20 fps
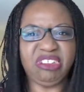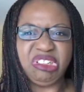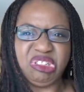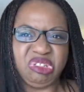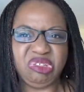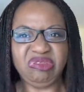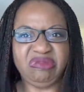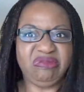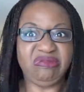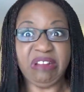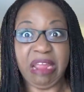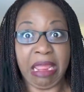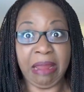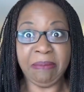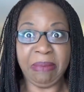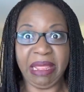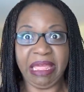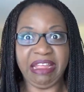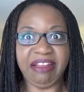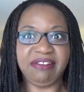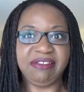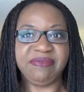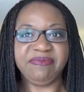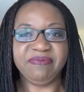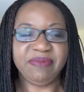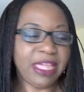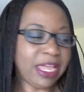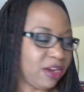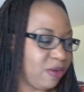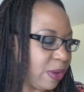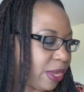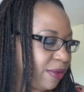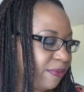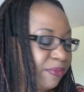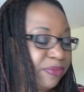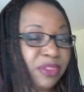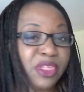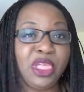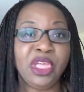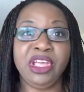just rambling. Anyway,
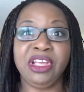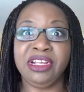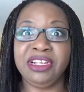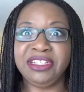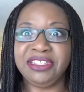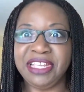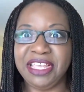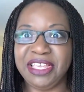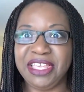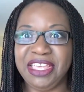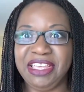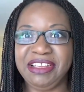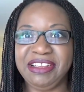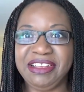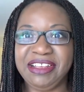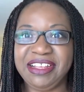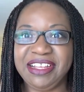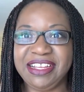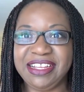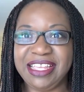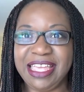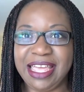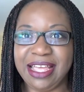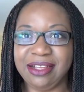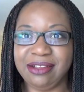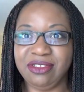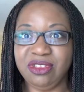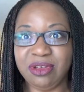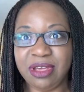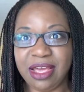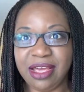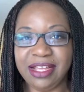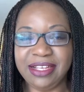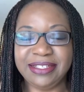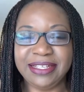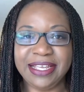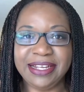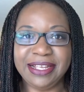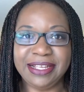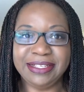take care, you
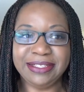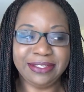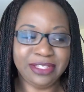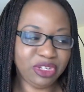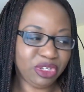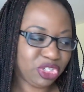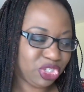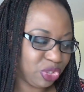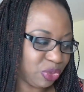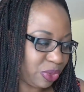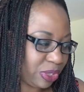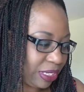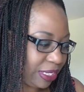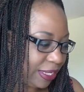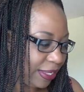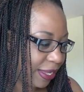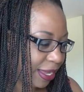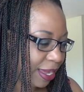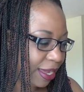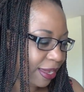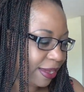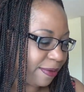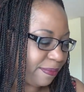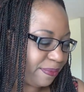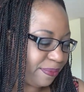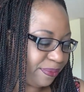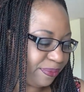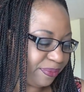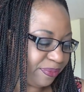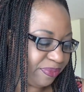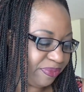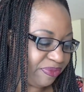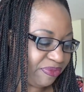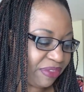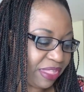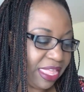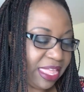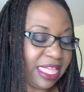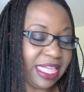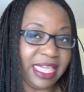guys, and I see you shortly
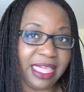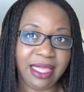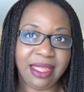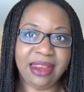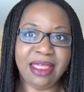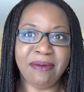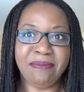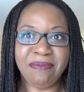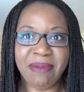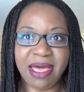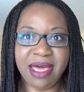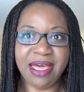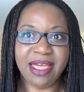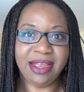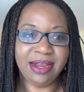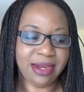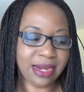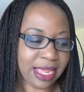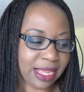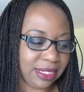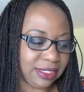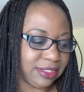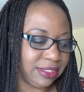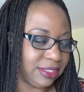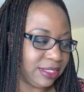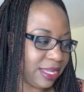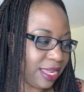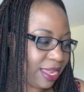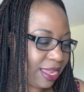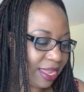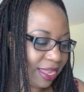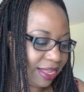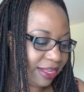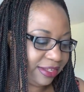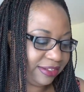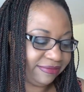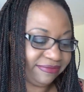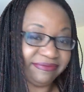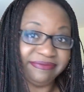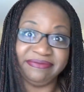in my next
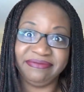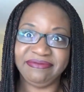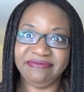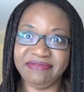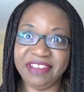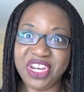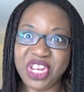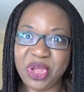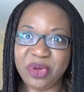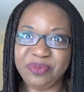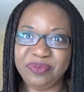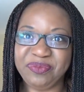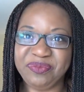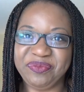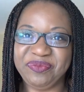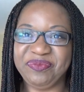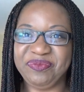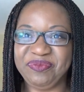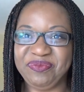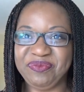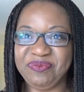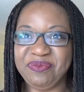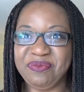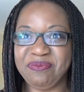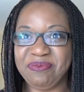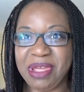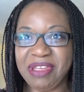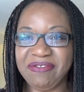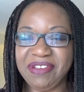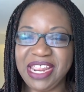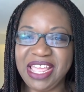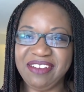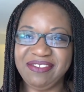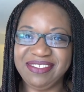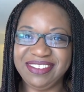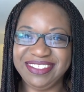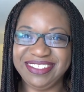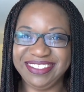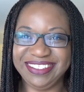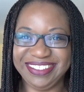video. Bye for
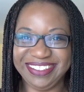now.